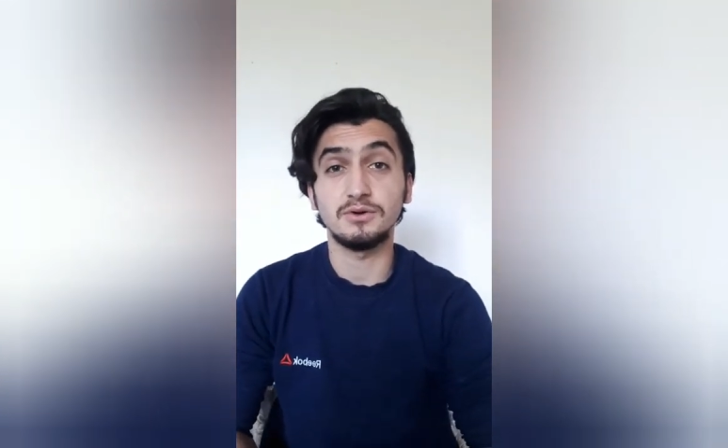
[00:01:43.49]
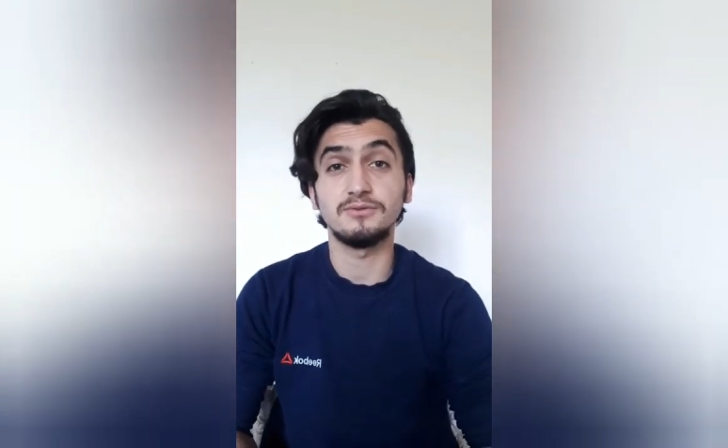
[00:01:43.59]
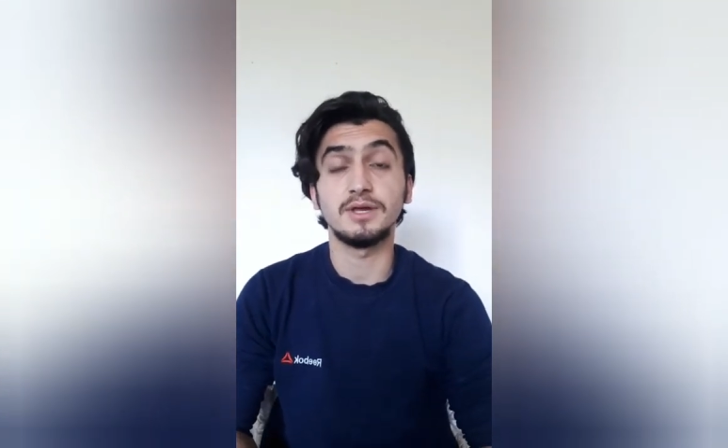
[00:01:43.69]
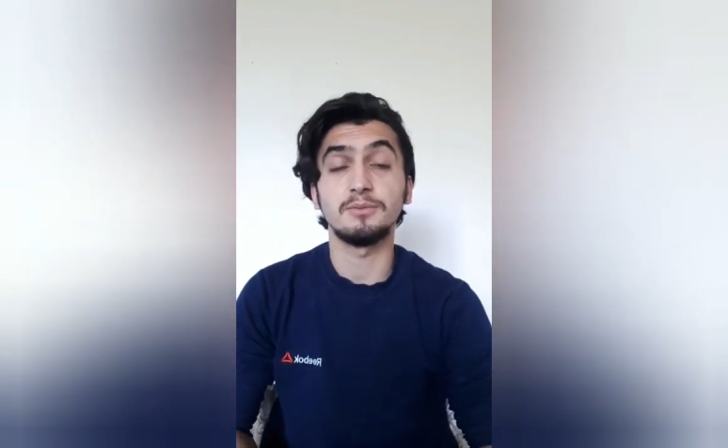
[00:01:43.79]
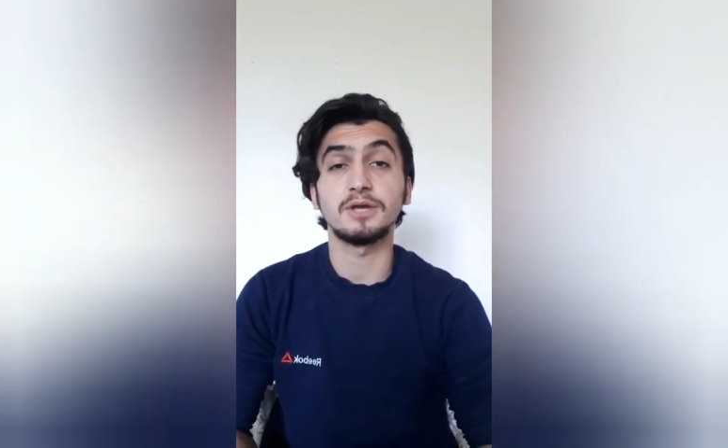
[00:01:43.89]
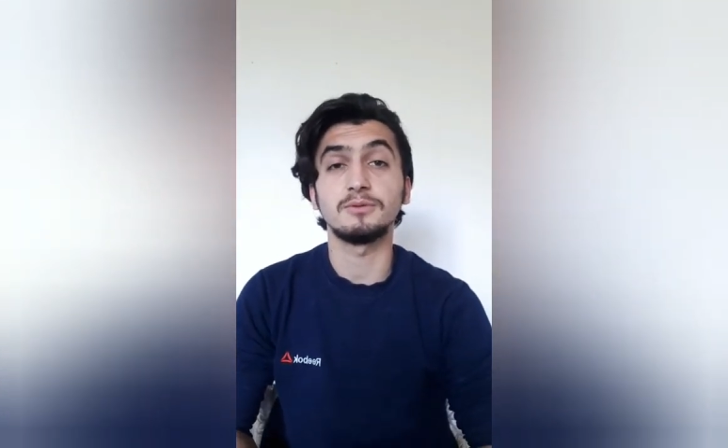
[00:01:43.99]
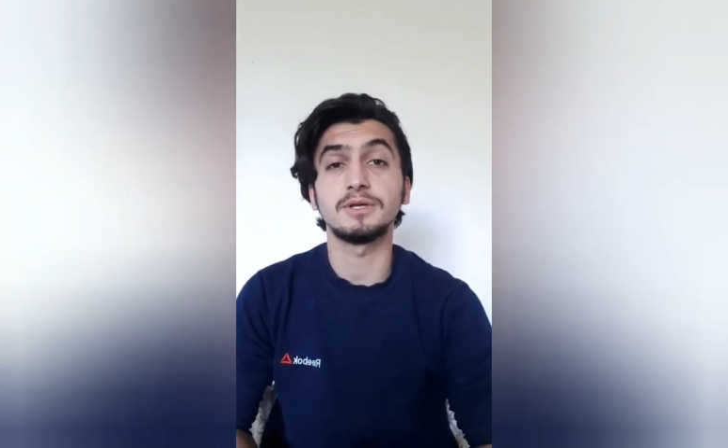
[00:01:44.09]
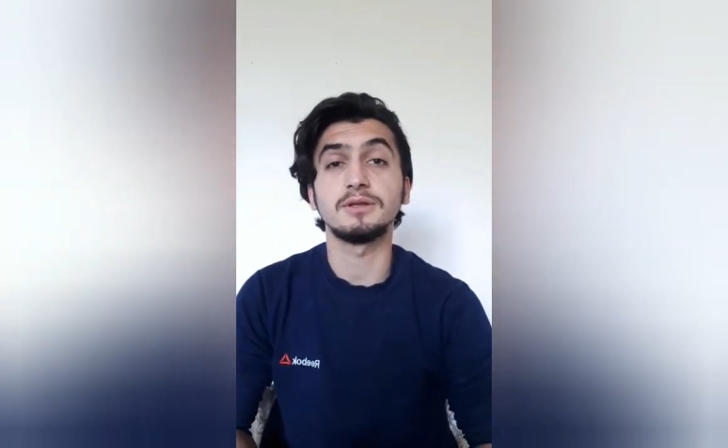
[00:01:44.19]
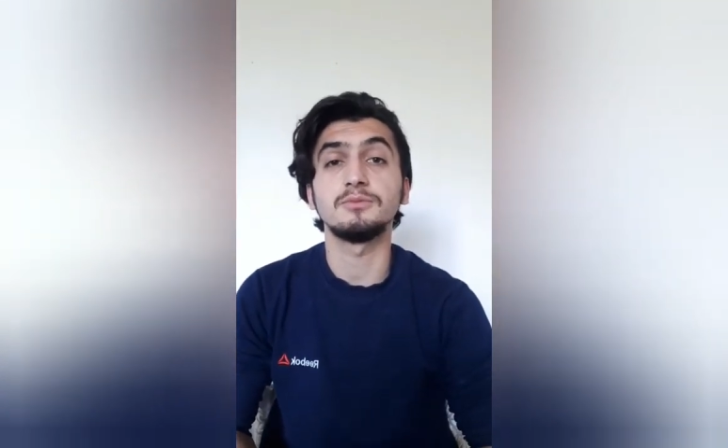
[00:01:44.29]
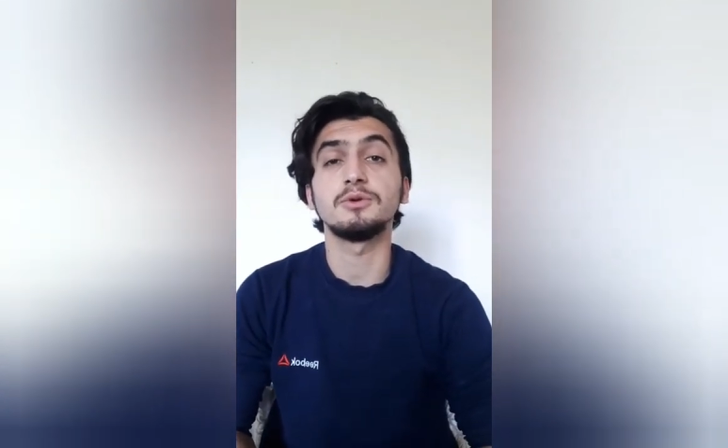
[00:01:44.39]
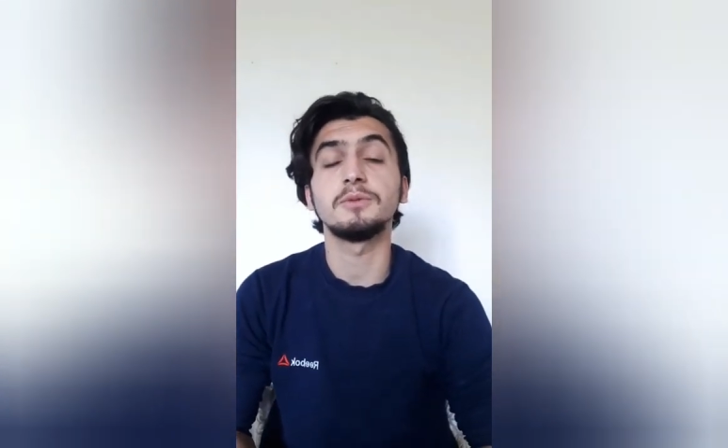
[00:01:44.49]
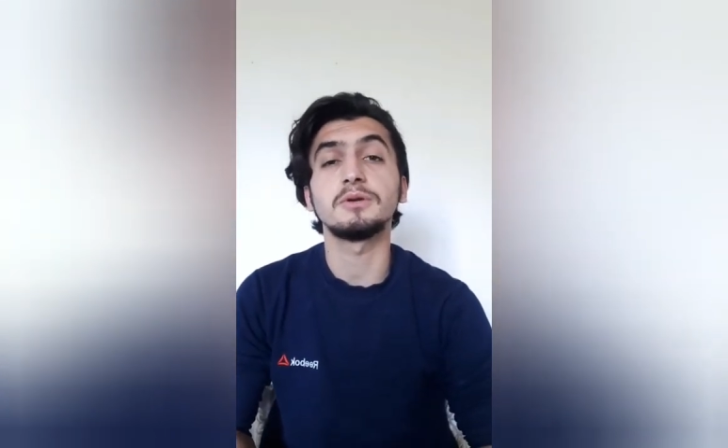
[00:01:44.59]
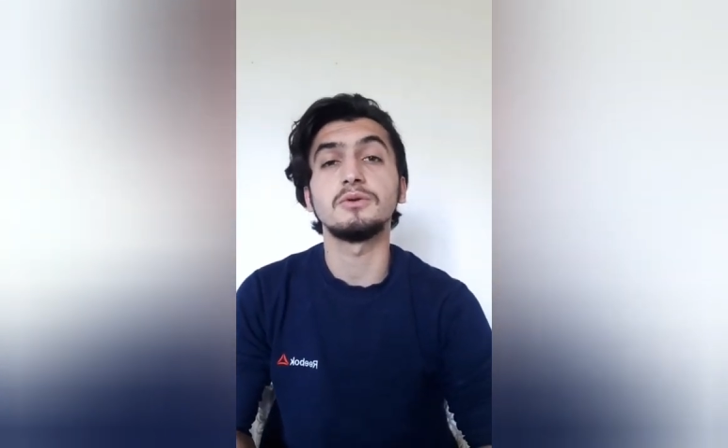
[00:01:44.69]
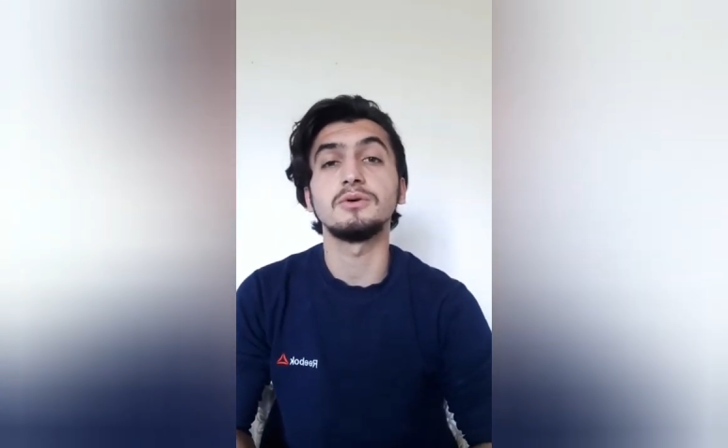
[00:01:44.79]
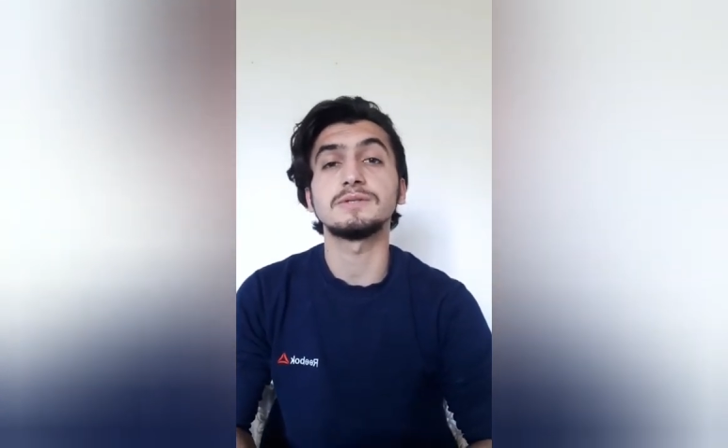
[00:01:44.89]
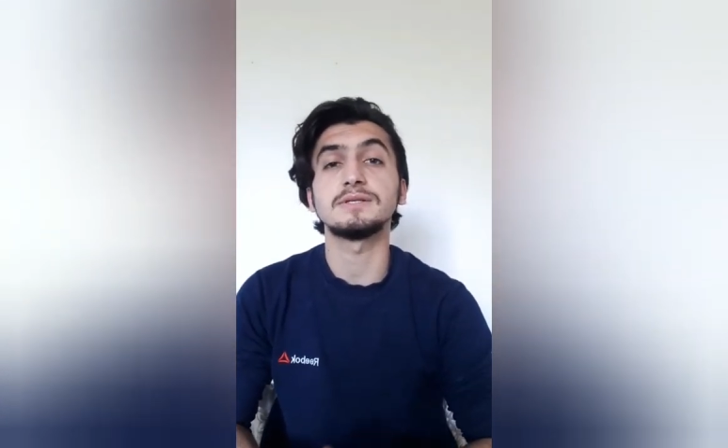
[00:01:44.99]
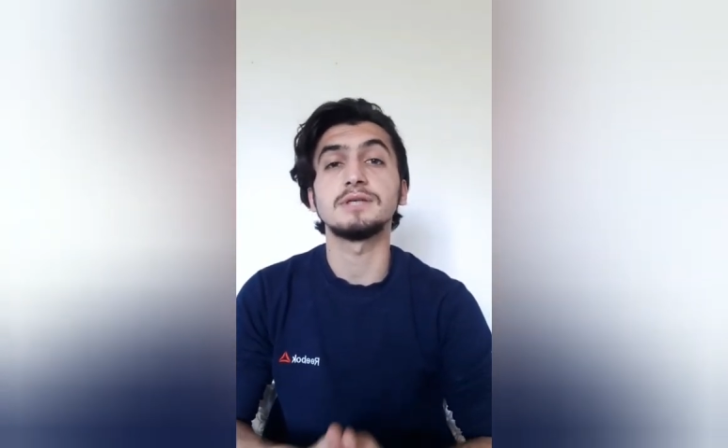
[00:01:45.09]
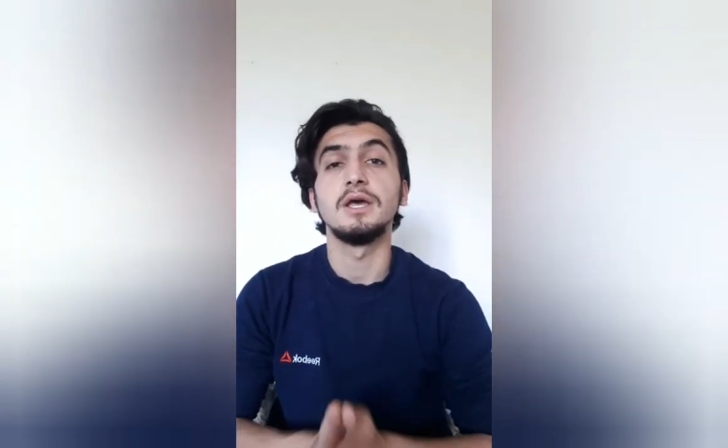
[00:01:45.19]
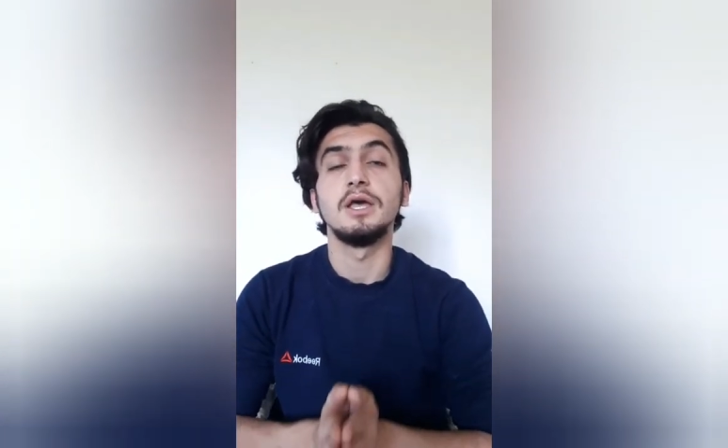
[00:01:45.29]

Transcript: of the Mycobacterium tuberculosis.